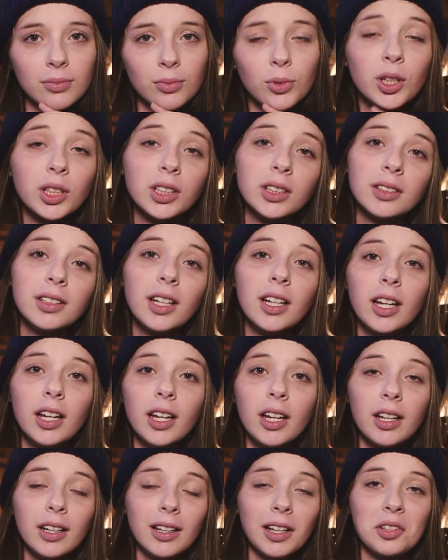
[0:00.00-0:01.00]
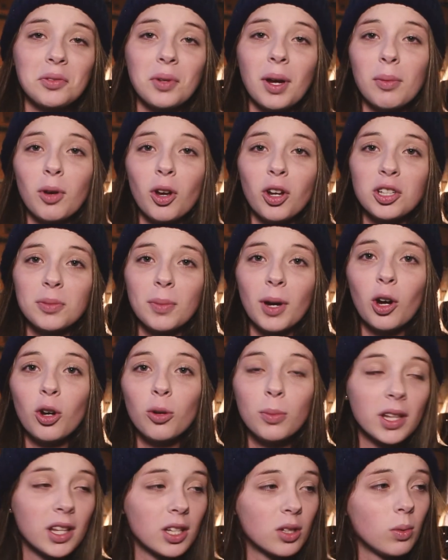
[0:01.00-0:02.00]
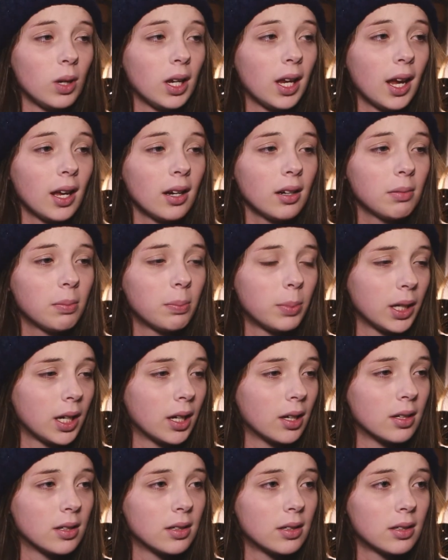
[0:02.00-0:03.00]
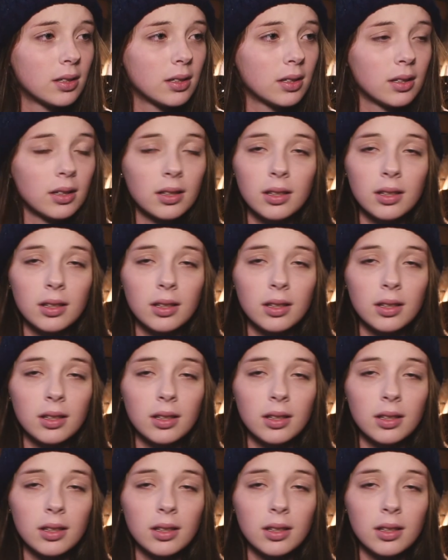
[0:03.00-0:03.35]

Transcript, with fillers: Well, that's why I'm going to my Oma this weekend, because